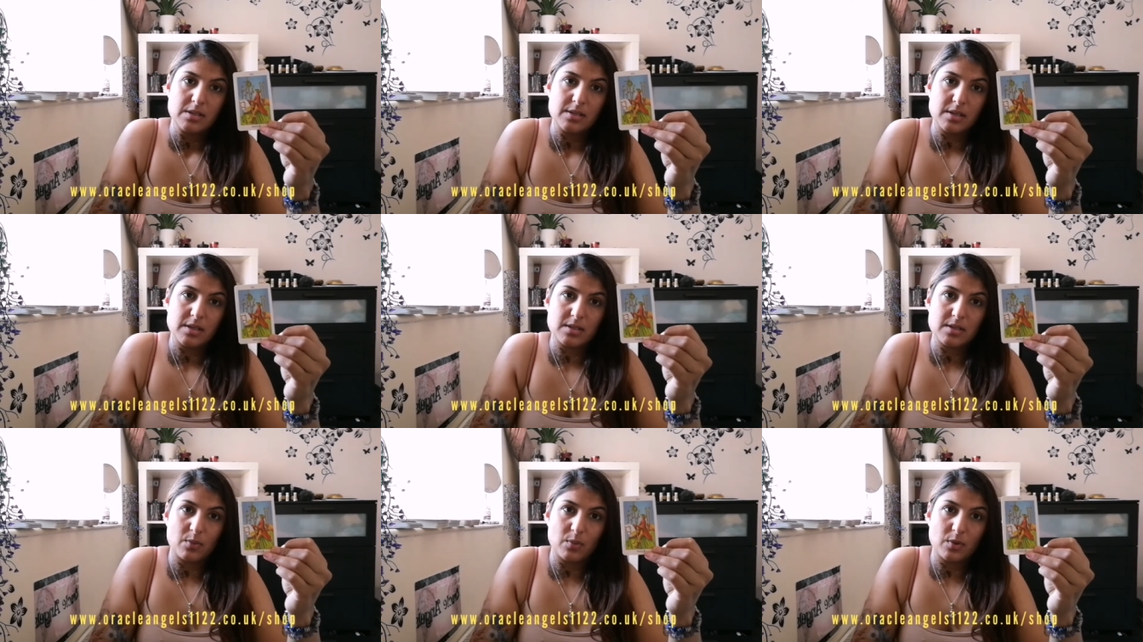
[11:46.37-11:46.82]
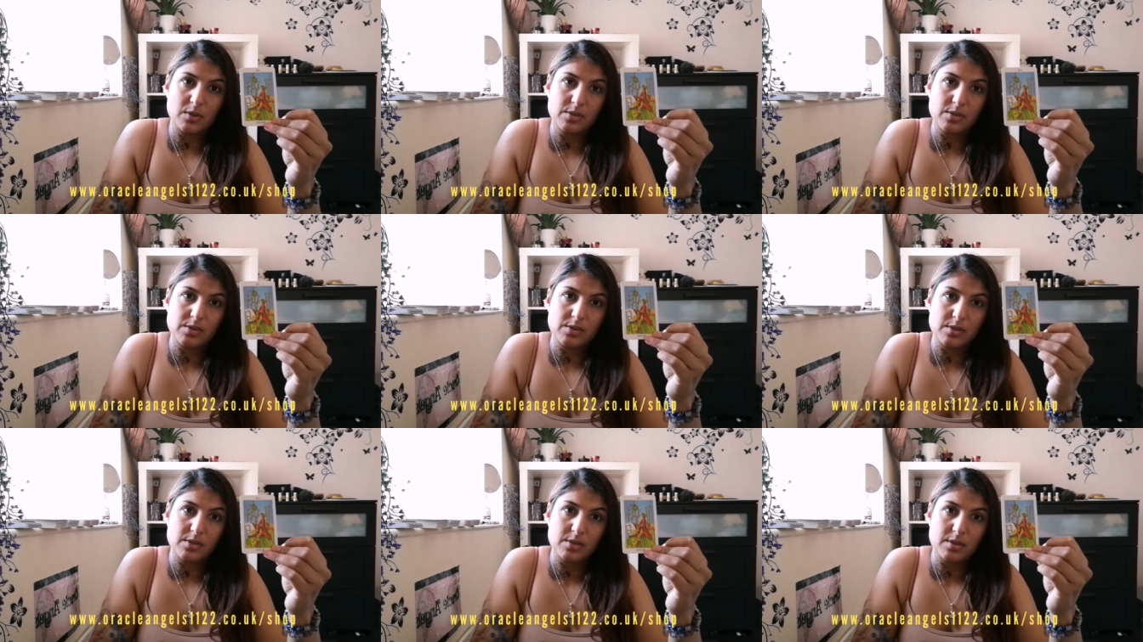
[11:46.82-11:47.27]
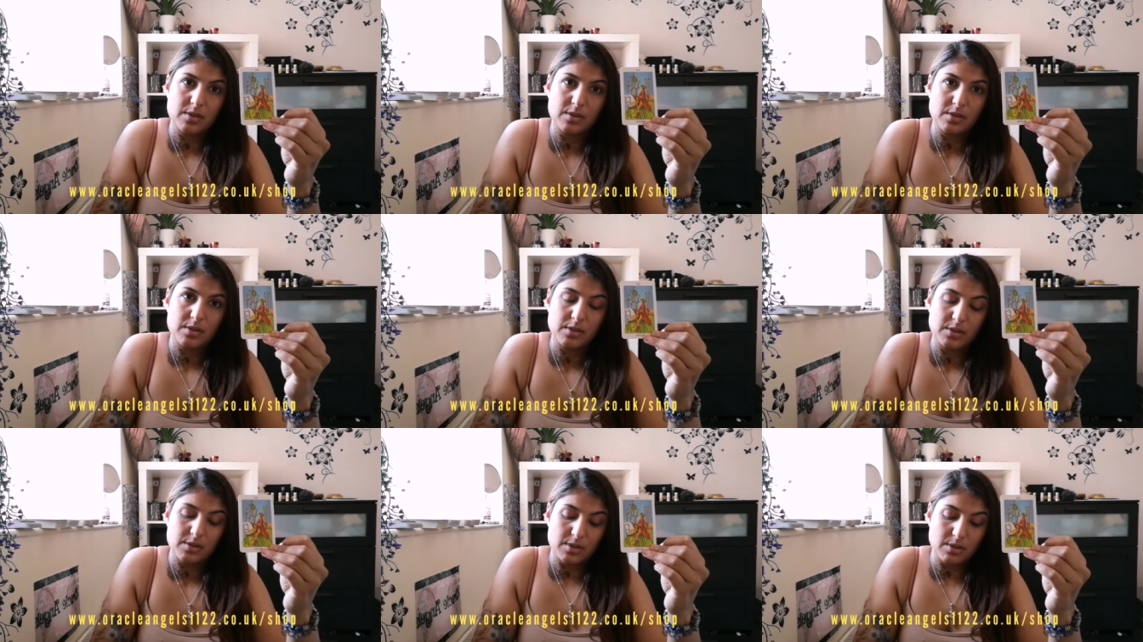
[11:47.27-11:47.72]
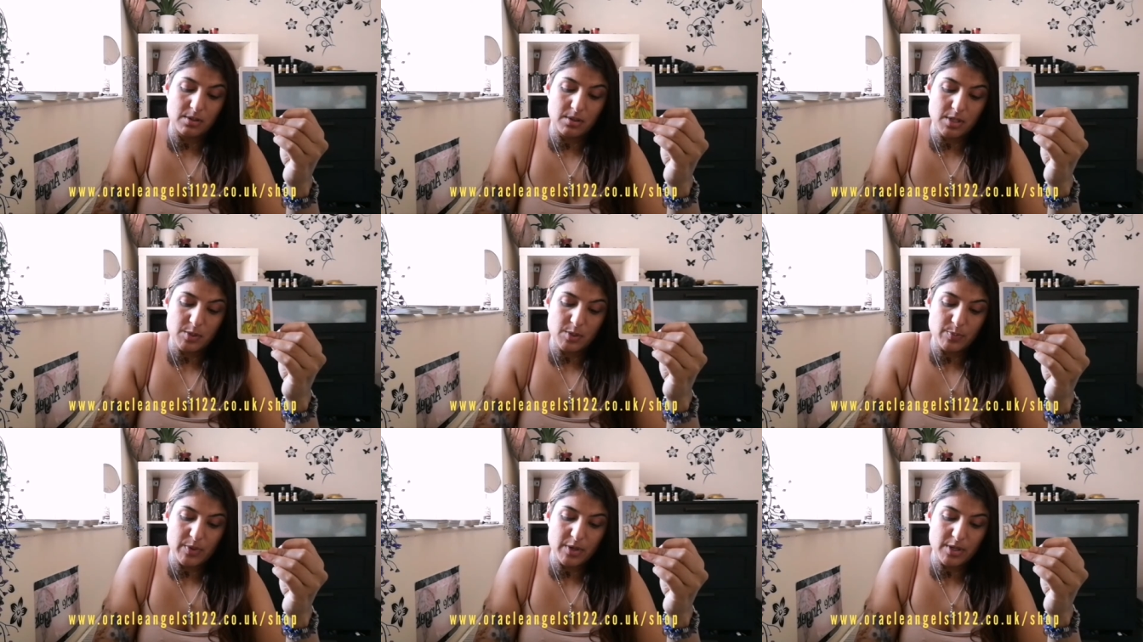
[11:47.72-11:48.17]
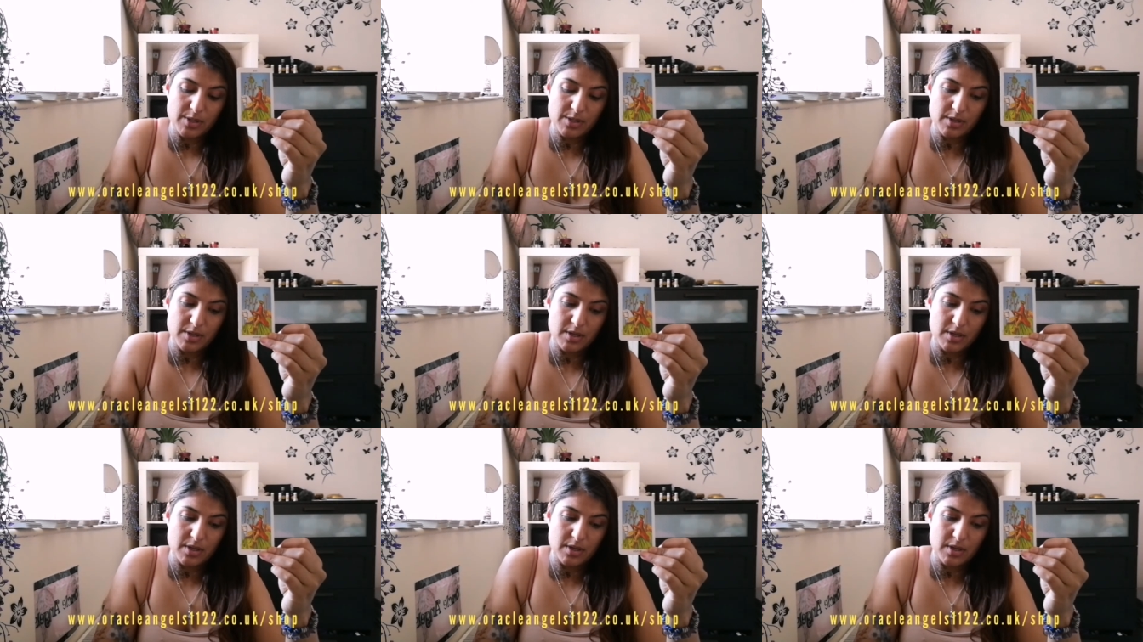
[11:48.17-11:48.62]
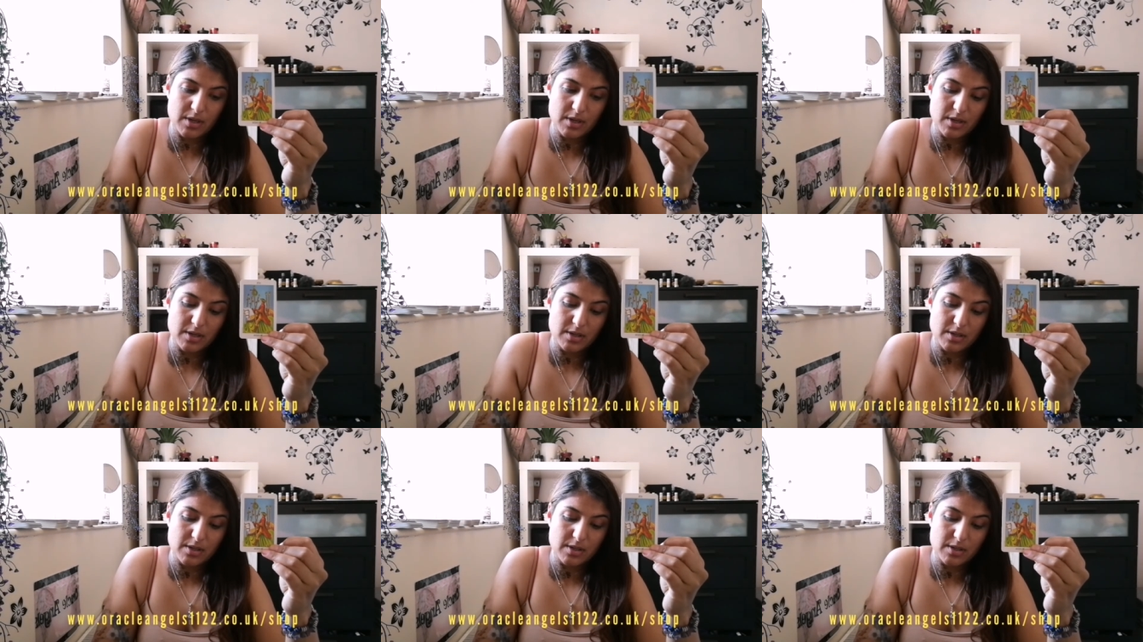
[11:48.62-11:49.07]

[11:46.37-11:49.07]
Six of Wands. So this person